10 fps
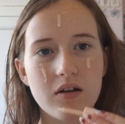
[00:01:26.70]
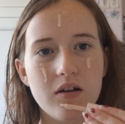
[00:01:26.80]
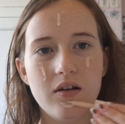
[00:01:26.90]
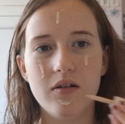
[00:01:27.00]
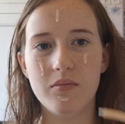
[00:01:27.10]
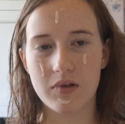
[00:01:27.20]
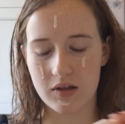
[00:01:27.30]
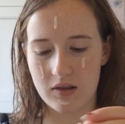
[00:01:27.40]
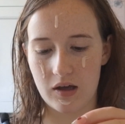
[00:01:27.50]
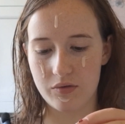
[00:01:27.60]

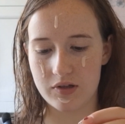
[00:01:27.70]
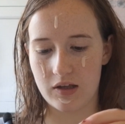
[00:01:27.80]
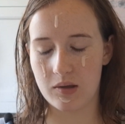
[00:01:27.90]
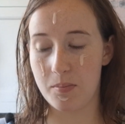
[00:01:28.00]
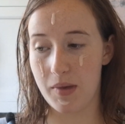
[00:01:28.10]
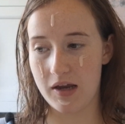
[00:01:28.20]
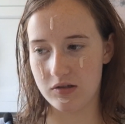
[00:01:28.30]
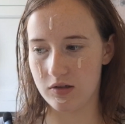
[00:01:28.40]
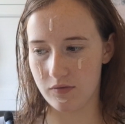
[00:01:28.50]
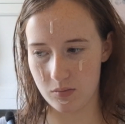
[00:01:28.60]
That was like the
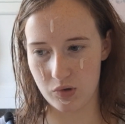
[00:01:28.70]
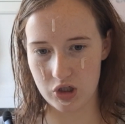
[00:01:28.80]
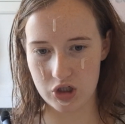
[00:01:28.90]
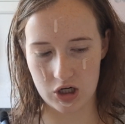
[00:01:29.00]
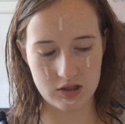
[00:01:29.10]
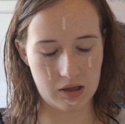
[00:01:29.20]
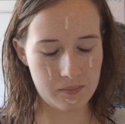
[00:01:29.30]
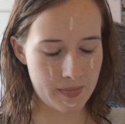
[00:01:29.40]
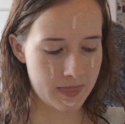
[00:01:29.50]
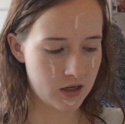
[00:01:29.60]
base of the moisturizer.
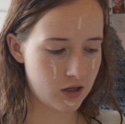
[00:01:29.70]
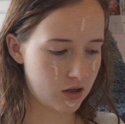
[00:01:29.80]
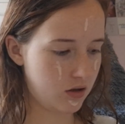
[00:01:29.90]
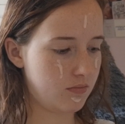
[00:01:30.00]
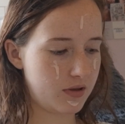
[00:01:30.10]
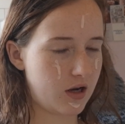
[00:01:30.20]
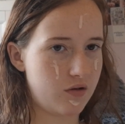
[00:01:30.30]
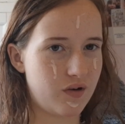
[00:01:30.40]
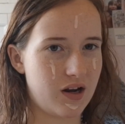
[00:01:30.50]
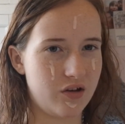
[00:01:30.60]
But then
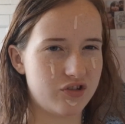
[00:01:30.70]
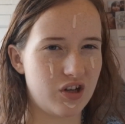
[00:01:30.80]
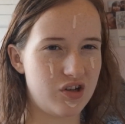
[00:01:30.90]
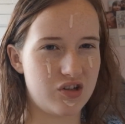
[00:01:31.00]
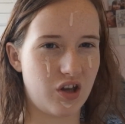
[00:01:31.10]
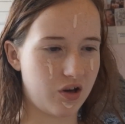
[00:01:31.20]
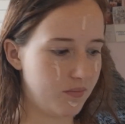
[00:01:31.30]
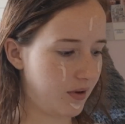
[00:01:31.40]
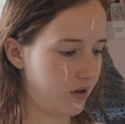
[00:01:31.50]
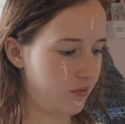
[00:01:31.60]
I ran out, so I just like
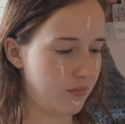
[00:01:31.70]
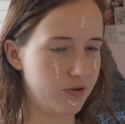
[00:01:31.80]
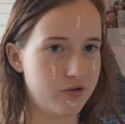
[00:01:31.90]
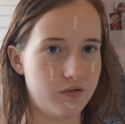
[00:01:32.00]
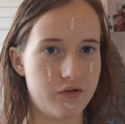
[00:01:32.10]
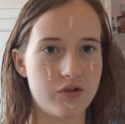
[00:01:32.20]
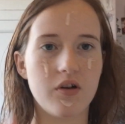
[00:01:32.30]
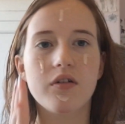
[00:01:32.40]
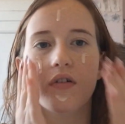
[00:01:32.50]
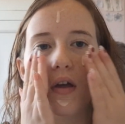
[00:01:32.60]
combined it with a bunch of other
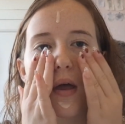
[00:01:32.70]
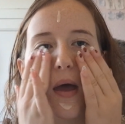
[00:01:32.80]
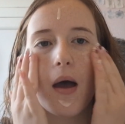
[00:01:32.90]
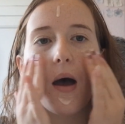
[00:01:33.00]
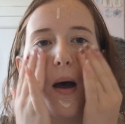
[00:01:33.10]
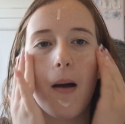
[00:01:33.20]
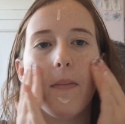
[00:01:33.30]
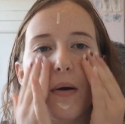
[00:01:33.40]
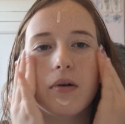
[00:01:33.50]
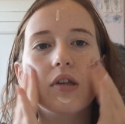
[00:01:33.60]
stuff.
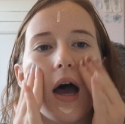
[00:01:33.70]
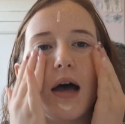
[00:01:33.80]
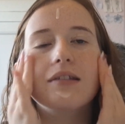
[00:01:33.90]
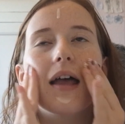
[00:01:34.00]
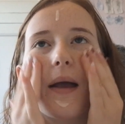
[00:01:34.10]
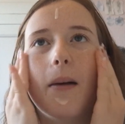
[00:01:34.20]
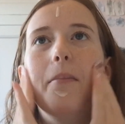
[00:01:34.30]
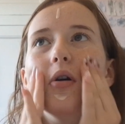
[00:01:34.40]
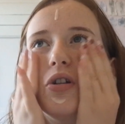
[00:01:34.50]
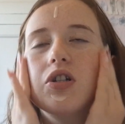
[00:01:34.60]
It also has like
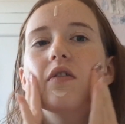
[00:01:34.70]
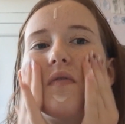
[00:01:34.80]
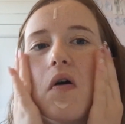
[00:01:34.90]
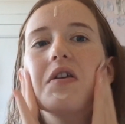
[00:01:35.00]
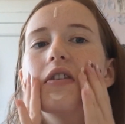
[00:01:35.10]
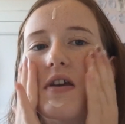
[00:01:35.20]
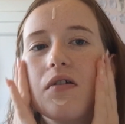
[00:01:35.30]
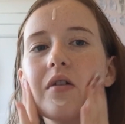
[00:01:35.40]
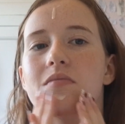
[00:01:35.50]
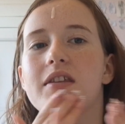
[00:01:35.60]
a bunch of
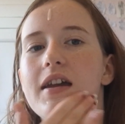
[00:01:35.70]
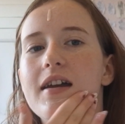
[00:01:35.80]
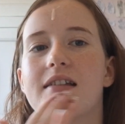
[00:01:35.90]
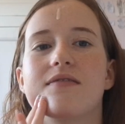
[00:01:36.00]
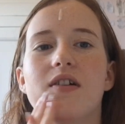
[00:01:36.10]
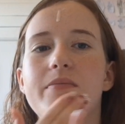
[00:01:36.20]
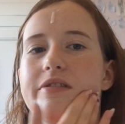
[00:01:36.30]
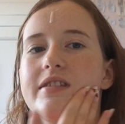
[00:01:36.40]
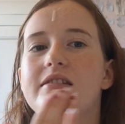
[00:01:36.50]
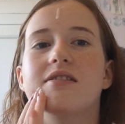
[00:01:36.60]
serums, like has
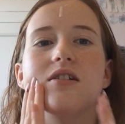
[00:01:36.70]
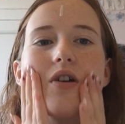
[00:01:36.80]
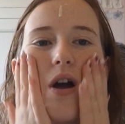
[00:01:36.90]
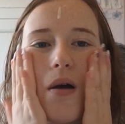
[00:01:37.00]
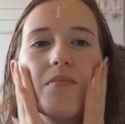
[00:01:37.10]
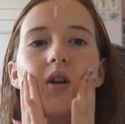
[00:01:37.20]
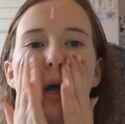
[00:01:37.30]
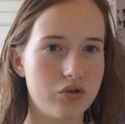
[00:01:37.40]
vitamin C serum